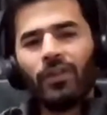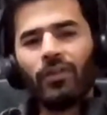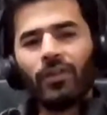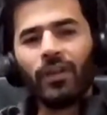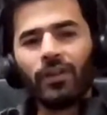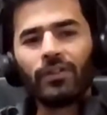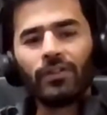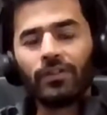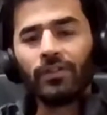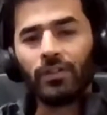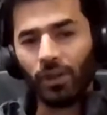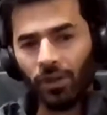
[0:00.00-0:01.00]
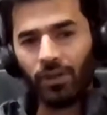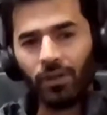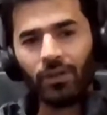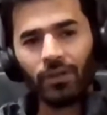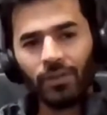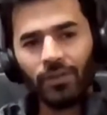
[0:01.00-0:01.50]
I'm like, dude,
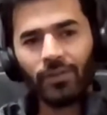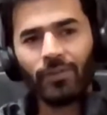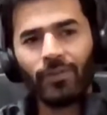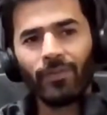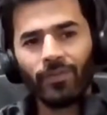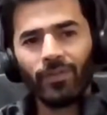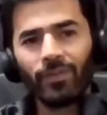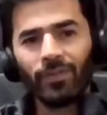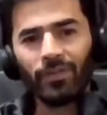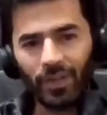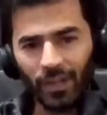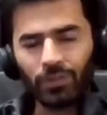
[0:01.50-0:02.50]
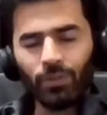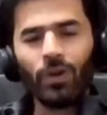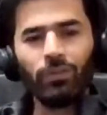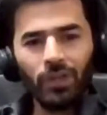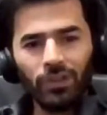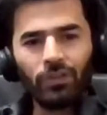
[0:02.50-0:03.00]
that's
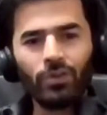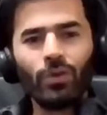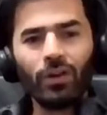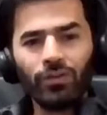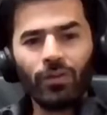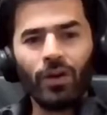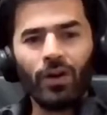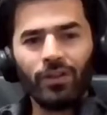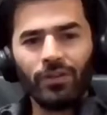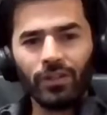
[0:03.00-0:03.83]
what we need to work for.